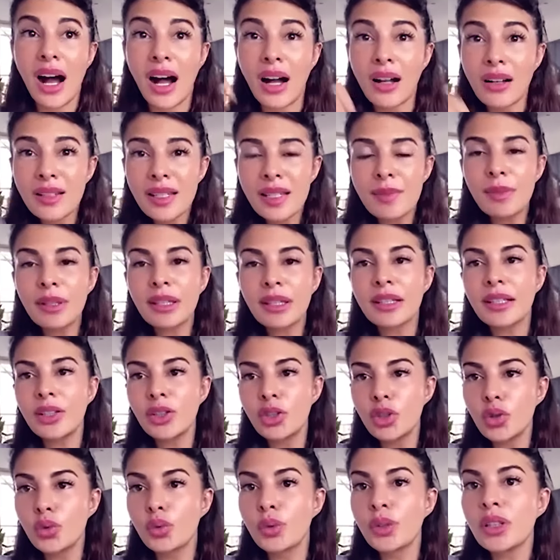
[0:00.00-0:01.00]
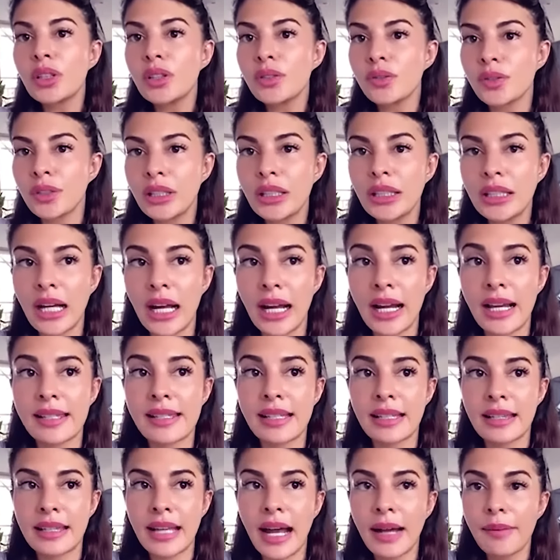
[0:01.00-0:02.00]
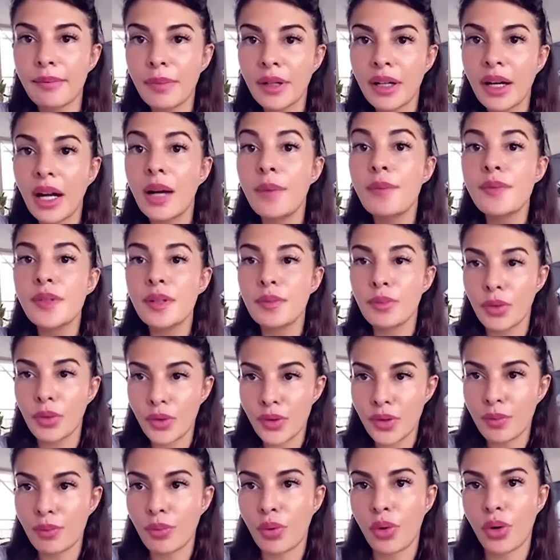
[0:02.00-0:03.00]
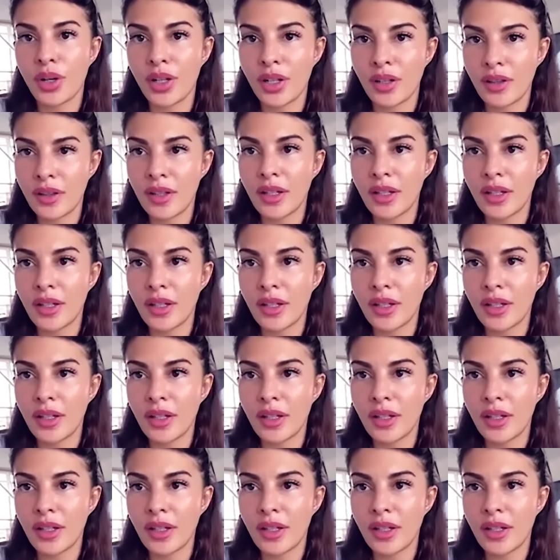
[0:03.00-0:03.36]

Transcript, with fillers: Ultimately, you will realize that that becomes the most important